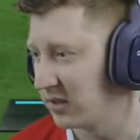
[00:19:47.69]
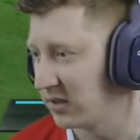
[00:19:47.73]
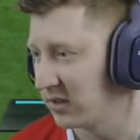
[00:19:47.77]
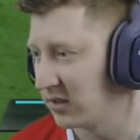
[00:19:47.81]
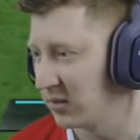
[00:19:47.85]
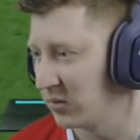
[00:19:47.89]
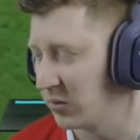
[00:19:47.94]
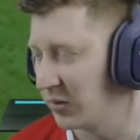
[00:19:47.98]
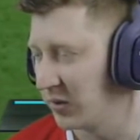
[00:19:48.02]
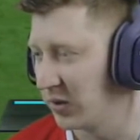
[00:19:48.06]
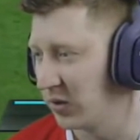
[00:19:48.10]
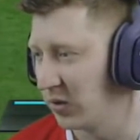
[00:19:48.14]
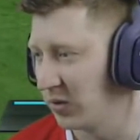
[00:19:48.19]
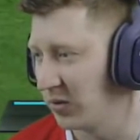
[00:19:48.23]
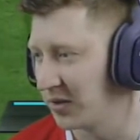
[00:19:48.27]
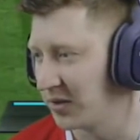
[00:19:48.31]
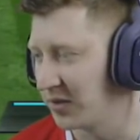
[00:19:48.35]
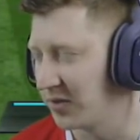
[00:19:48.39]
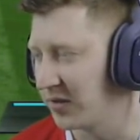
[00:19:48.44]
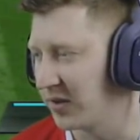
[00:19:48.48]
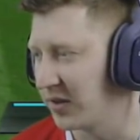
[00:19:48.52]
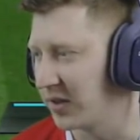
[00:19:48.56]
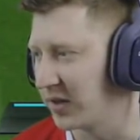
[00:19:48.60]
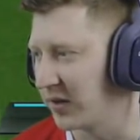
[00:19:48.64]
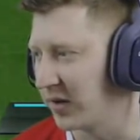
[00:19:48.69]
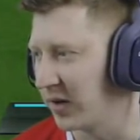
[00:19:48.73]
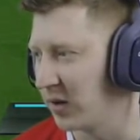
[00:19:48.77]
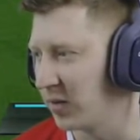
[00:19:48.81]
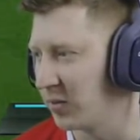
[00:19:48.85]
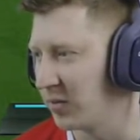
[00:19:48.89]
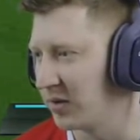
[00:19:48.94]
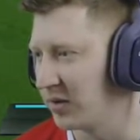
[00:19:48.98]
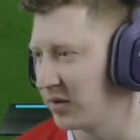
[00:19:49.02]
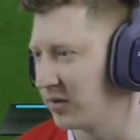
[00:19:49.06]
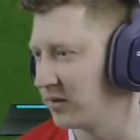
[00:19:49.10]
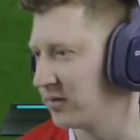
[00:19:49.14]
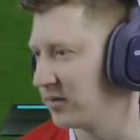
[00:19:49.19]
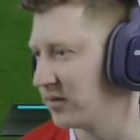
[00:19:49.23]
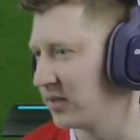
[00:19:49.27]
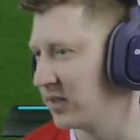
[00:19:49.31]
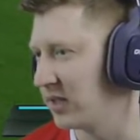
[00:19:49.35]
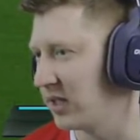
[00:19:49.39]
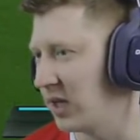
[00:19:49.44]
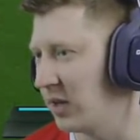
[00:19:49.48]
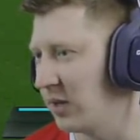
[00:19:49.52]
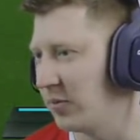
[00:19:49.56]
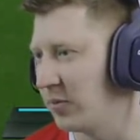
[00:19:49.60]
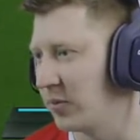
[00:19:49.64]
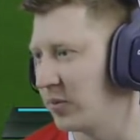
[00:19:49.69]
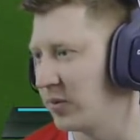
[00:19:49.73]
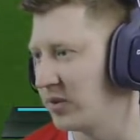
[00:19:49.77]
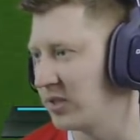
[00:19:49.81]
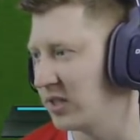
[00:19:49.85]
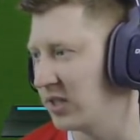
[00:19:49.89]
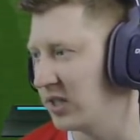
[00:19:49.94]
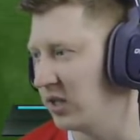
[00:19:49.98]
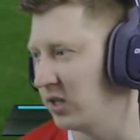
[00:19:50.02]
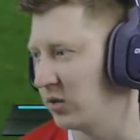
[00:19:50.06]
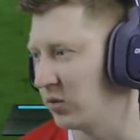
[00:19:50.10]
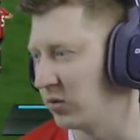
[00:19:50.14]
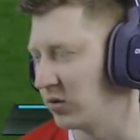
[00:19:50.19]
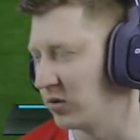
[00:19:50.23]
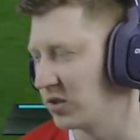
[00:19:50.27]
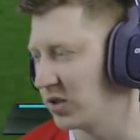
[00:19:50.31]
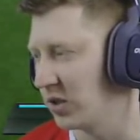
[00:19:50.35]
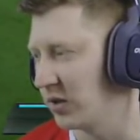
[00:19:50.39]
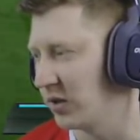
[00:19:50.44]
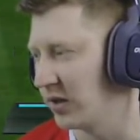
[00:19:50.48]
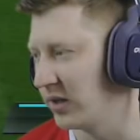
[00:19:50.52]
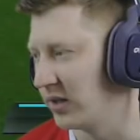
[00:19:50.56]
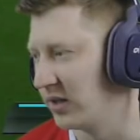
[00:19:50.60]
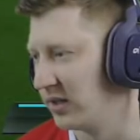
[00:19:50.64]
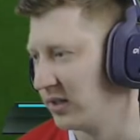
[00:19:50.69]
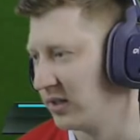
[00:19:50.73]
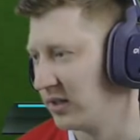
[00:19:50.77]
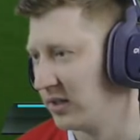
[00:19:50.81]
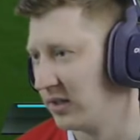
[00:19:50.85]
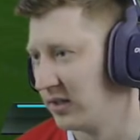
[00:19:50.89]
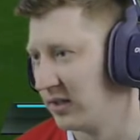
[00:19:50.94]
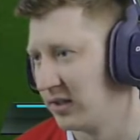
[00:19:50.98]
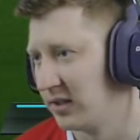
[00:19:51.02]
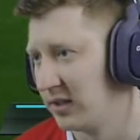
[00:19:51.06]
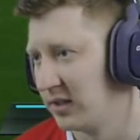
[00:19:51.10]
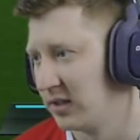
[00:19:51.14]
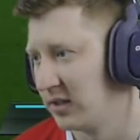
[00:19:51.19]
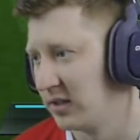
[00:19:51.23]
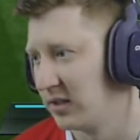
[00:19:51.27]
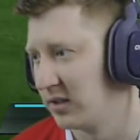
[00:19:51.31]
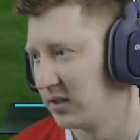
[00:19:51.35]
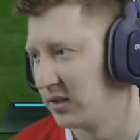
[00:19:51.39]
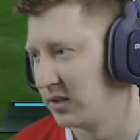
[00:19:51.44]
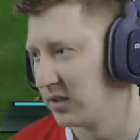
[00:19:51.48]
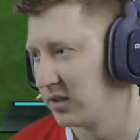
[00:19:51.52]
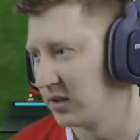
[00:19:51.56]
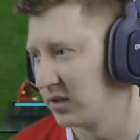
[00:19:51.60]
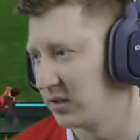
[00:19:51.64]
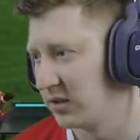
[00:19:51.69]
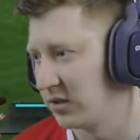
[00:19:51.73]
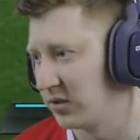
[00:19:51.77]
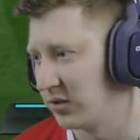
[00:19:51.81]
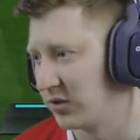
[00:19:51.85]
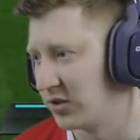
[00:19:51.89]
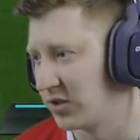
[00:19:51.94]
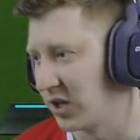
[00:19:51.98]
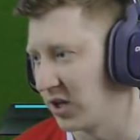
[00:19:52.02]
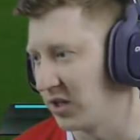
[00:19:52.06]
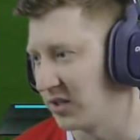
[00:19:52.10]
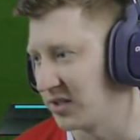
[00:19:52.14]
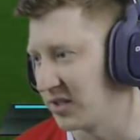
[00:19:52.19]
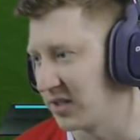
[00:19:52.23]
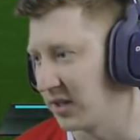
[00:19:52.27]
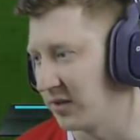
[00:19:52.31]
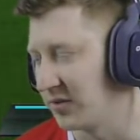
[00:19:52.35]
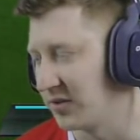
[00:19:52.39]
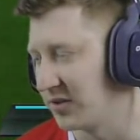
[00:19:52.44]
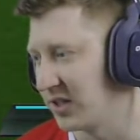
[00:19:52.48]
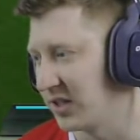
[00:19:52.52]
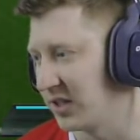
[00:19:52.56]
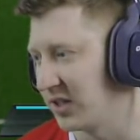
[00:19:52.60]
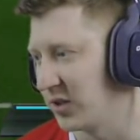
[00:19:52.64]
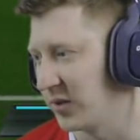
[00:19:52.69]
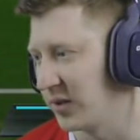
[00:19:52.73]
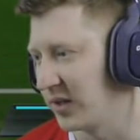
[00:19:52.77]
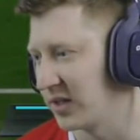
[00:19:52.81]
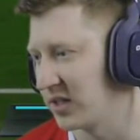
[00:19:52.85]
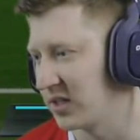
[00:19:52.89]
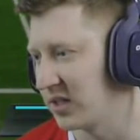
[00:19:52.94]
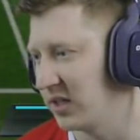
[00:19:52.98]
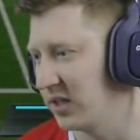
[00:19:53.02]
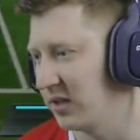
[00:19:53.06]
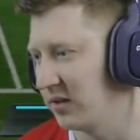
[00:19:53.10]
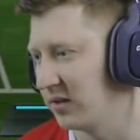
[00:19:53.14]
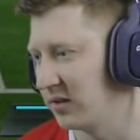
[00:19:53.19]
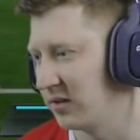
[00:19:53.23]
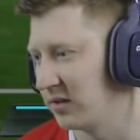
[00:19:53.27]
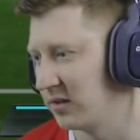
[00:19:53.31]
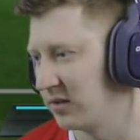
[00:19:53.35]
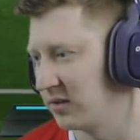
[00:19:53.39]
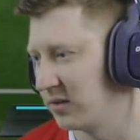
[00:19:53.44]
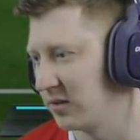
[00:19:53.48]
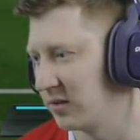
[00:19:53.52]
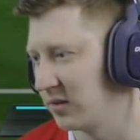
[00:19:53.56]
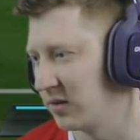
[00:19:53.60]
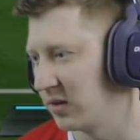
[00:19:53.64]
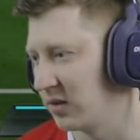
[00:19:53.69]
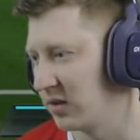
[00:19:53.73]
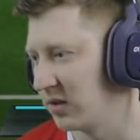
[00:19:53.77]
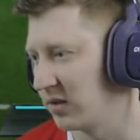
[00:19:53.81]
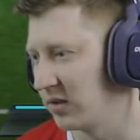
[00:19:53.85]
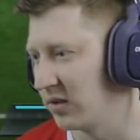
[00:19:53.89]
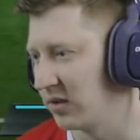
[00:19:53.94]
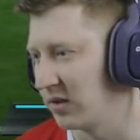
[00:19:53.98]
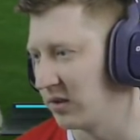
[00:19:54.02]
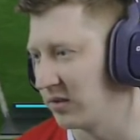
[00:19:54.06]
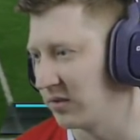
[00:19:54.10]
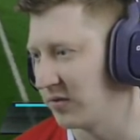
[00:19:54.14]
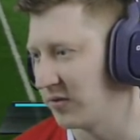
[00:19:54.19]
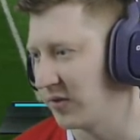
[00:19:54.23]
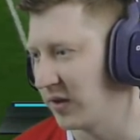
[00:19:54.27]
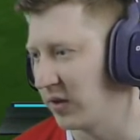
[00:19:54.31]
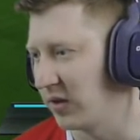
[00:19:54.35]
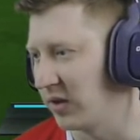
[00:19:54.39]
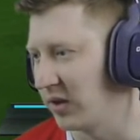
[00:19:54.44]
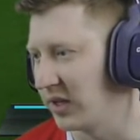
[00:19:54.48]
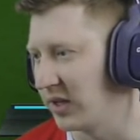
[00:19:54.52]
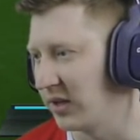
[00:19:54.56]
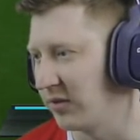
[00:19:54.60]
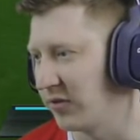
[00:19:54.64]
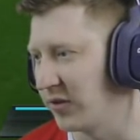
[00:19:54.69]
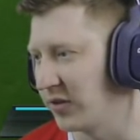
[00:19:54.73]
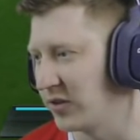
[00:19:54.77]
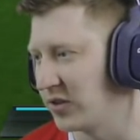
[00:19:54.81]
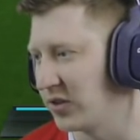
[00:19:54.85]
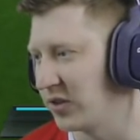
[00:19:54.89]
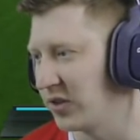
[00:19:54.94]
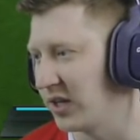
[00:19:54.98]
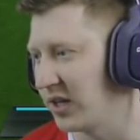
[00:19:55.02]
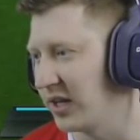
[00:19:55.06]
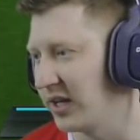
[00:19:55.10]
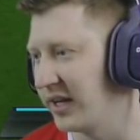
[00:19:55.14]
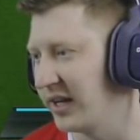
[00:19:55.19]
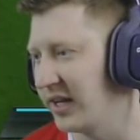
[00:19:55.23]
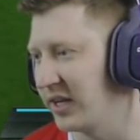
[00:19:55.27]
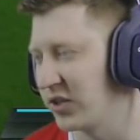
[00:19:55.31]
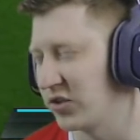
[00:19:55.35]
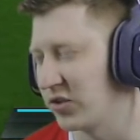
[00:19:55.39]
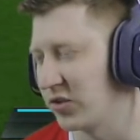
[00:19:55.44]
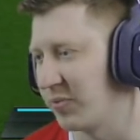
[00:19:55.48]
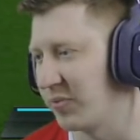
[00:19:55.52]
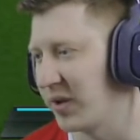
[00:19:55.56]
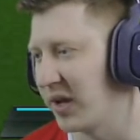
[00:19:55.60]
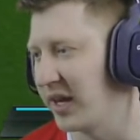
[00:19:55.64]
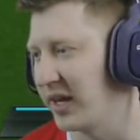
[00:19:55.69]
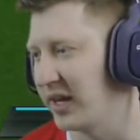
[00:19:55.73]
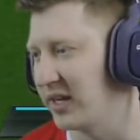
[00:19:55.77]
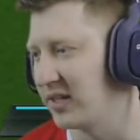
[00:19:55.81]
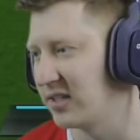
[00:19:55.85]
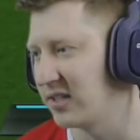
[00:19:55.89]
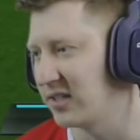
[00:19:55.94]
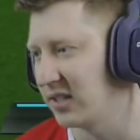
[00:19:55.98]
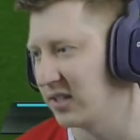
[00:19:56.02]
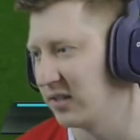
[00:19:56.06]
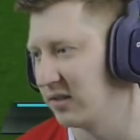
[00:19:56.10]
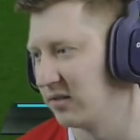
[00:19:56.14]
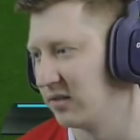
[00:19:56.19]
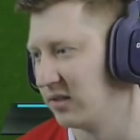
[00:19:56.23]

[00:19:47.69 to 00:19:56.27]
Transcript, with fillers: And we caught the defender out, but the keeper was equal to it. Good chance that for Jeju, actually. I felt like if I took it an extra pace,